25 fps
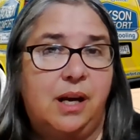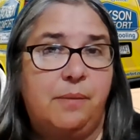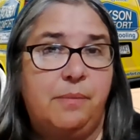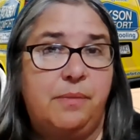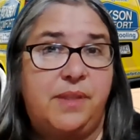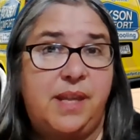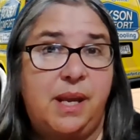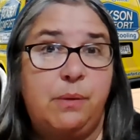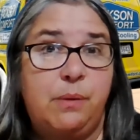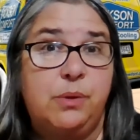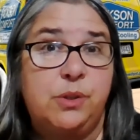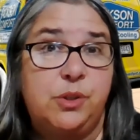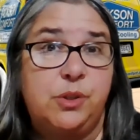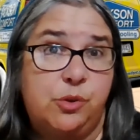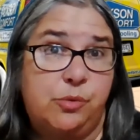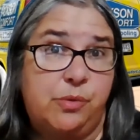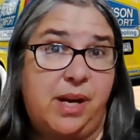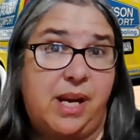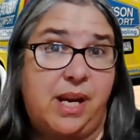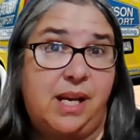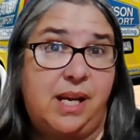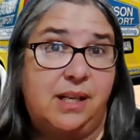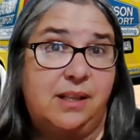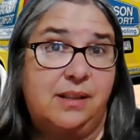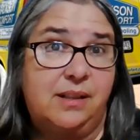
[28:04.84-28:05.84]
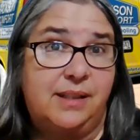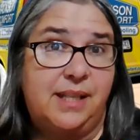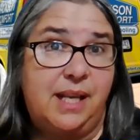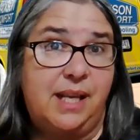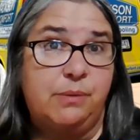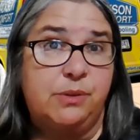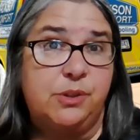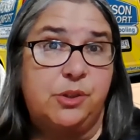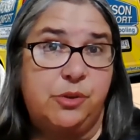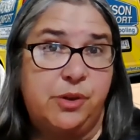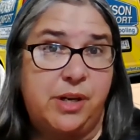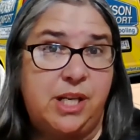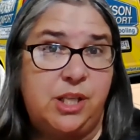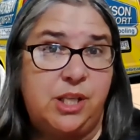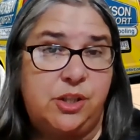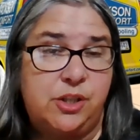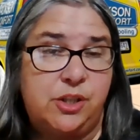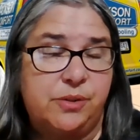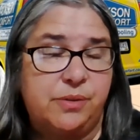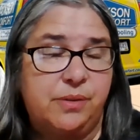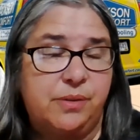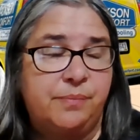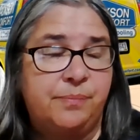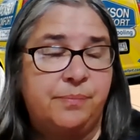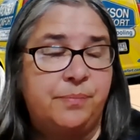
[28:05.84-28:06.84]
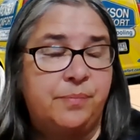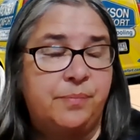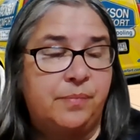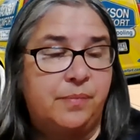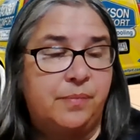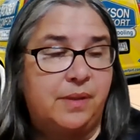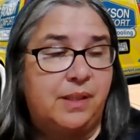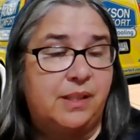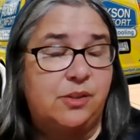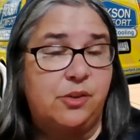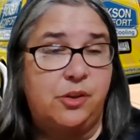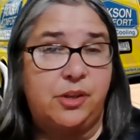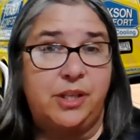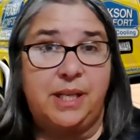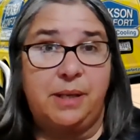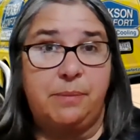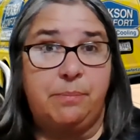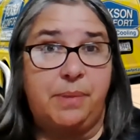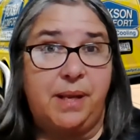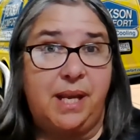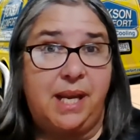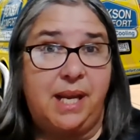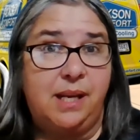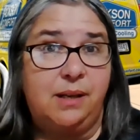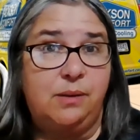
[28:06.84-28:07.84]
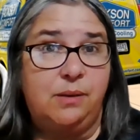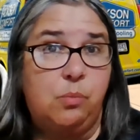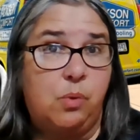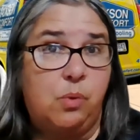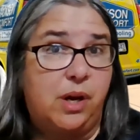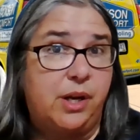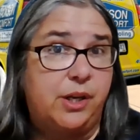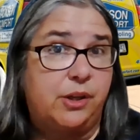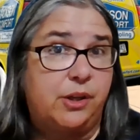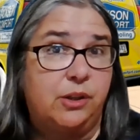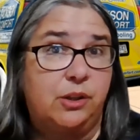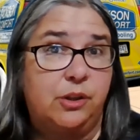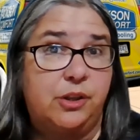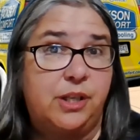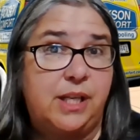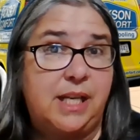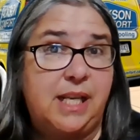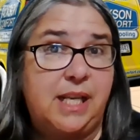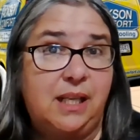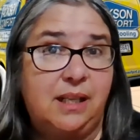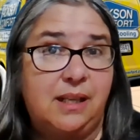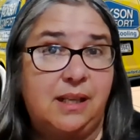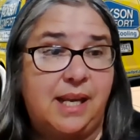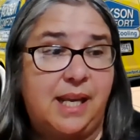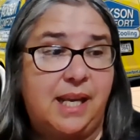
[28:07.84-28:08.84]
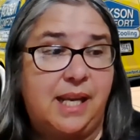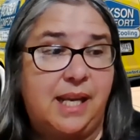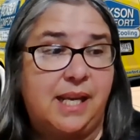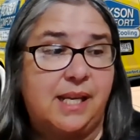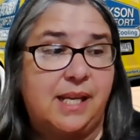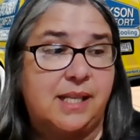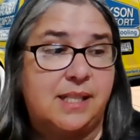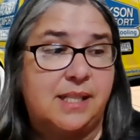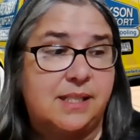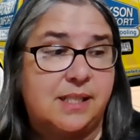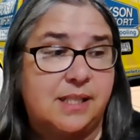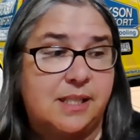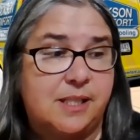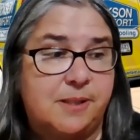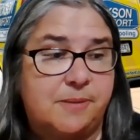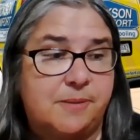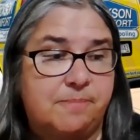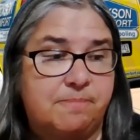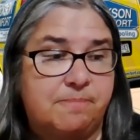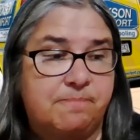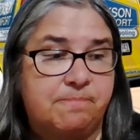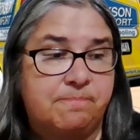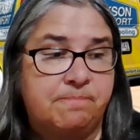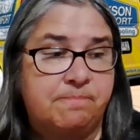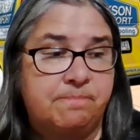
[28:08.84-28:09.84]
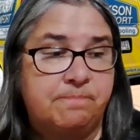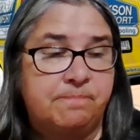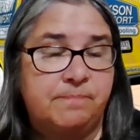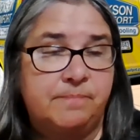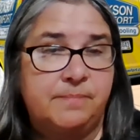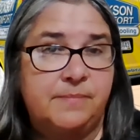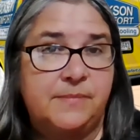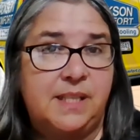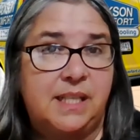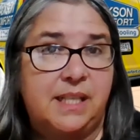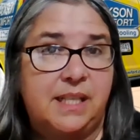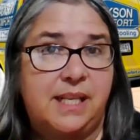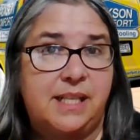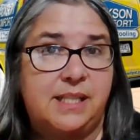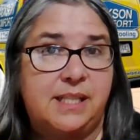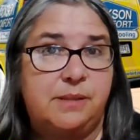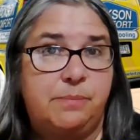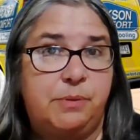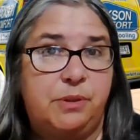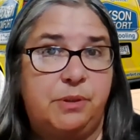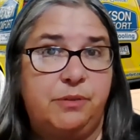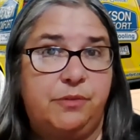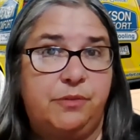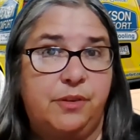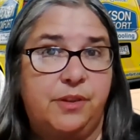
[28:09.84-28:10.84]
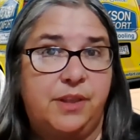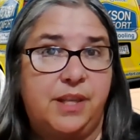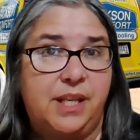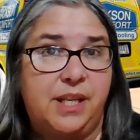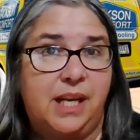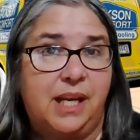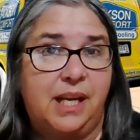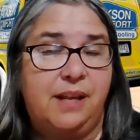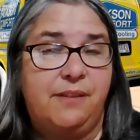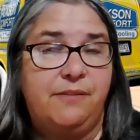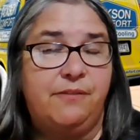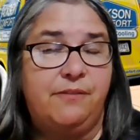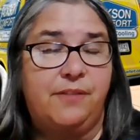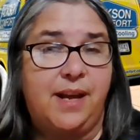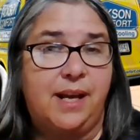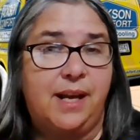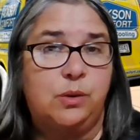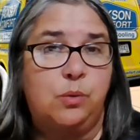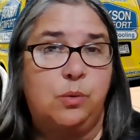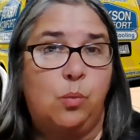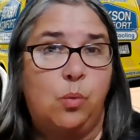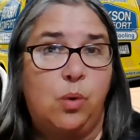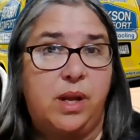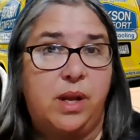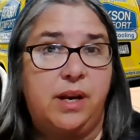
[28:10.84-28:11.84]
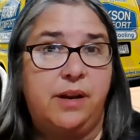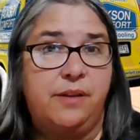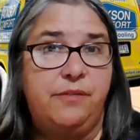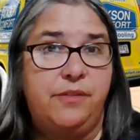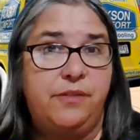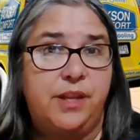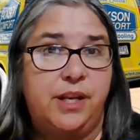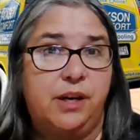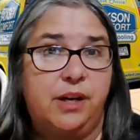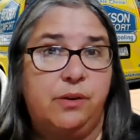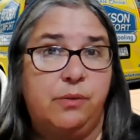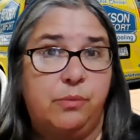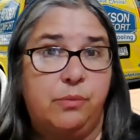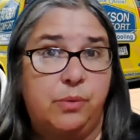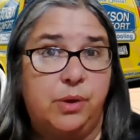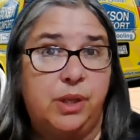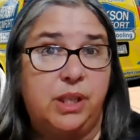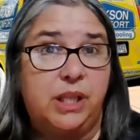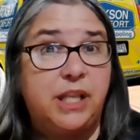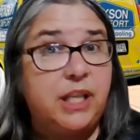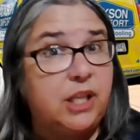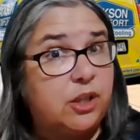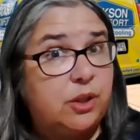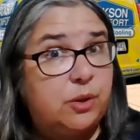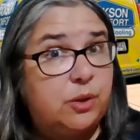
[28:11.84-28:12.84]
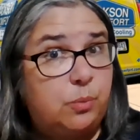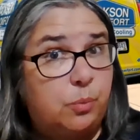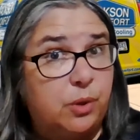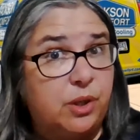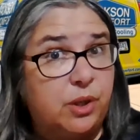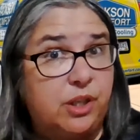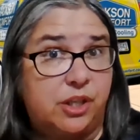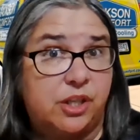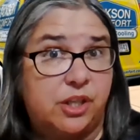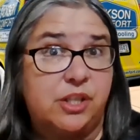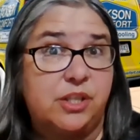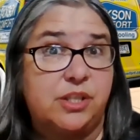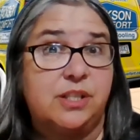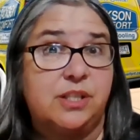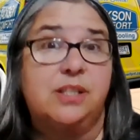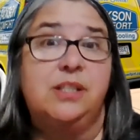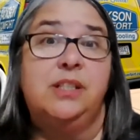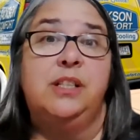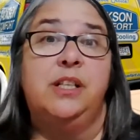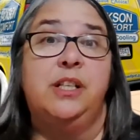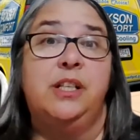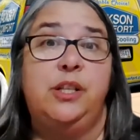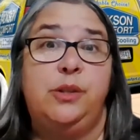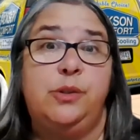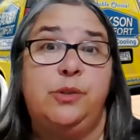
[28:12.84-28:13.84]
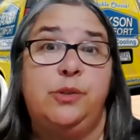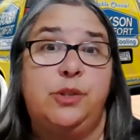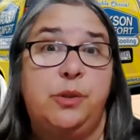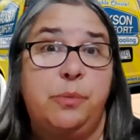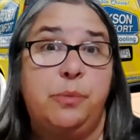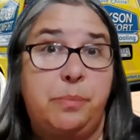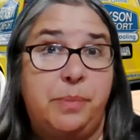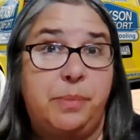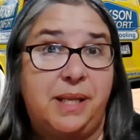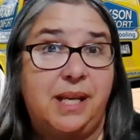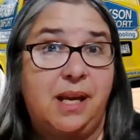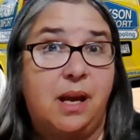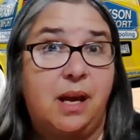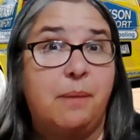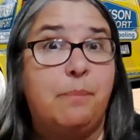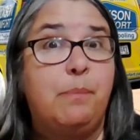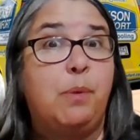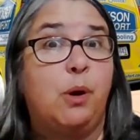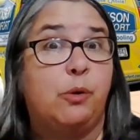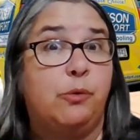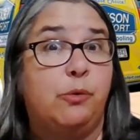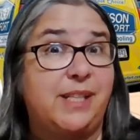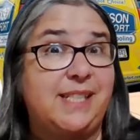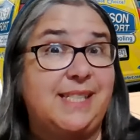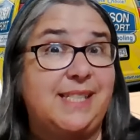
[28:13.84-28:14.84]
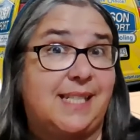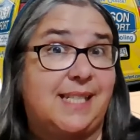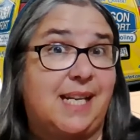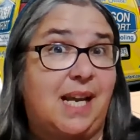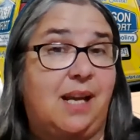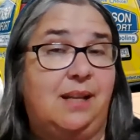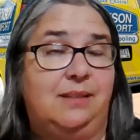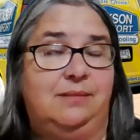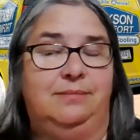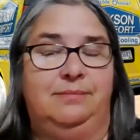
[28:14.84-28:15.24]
they will train you. So you get paid while you're learning, and it's a beautiful thing. In fact, one of their really good workers used to be a barista.